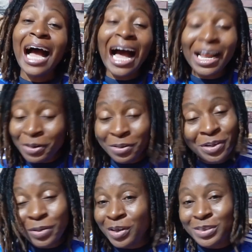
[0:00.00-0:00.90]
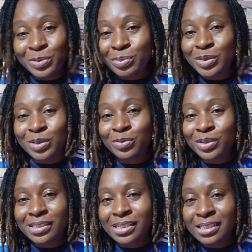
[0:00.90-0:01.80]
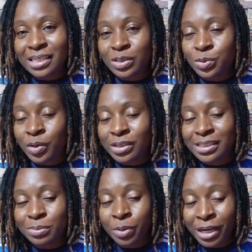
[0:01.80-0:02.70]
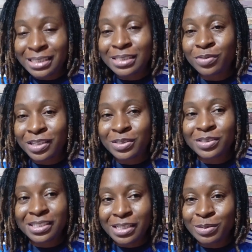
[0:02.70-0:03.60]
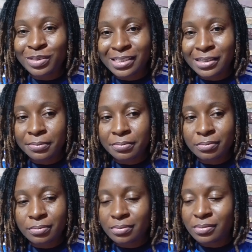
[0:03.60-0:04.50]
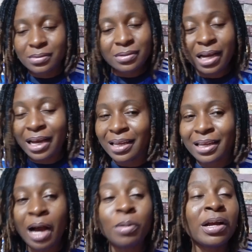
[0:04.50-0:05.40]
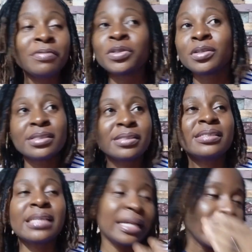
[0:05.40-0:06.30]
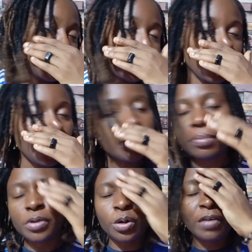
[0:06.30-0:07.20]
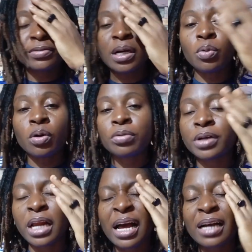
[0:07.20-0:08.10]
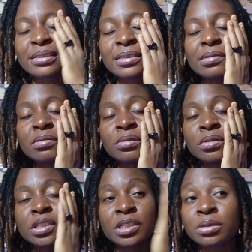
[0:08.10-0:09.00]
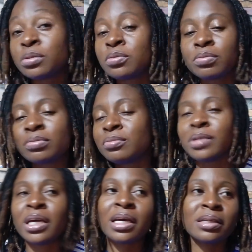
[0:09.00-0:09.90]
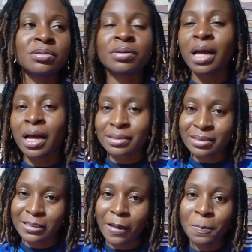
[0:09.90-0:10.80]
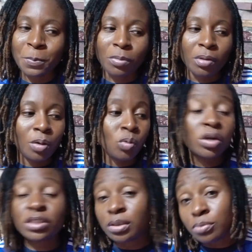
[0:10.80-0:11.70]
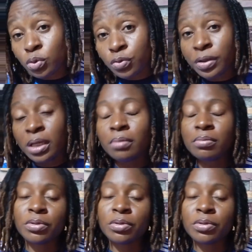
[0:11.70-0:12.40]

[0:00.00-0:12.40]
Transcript: I don't really know what took me to the viewing center to watch Brighton versus Chelsea. Like, I would have just stayed at home, after work, relax, chill, relax, watch the movie,